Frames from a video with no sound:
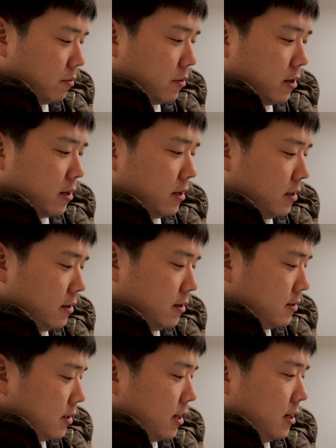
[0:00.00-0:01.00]
but in
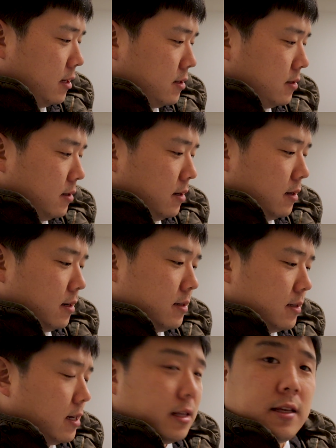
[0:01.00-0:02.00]
this case,
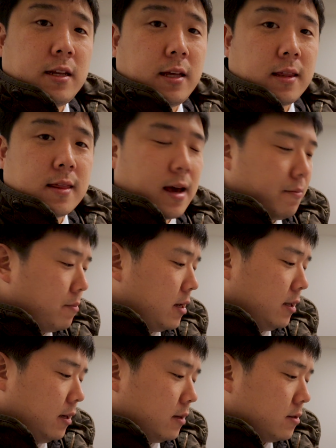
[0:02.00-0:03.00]
it's not needing that
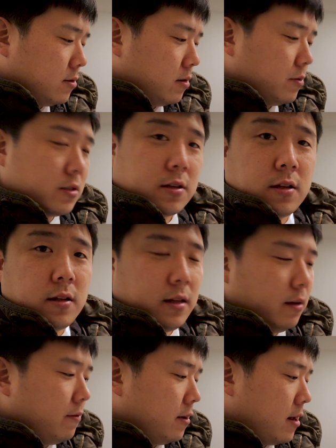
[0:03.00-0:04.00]
many, so I'm just gonna
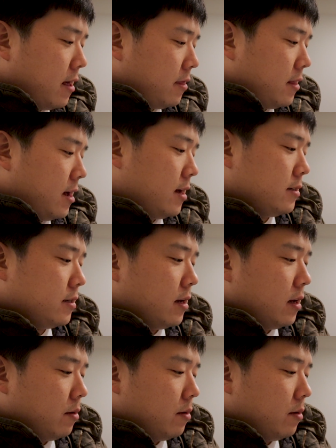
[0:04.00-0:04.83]
leave it at that.